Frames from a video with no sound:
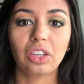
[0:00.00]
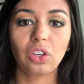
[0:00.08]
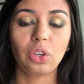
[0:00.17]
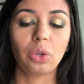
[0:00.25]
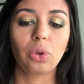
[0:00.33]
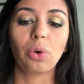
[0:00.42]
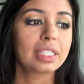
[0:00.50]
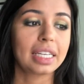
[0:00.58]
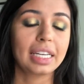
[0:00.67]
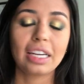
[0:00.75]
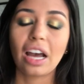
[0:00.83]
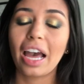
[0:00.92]
who
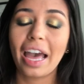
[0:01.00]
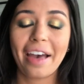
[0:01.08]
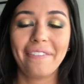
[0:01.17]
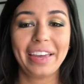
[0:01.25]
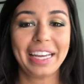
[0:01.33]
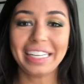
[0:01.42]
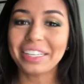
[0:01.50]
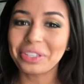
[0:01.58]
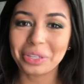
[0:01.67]
did not have any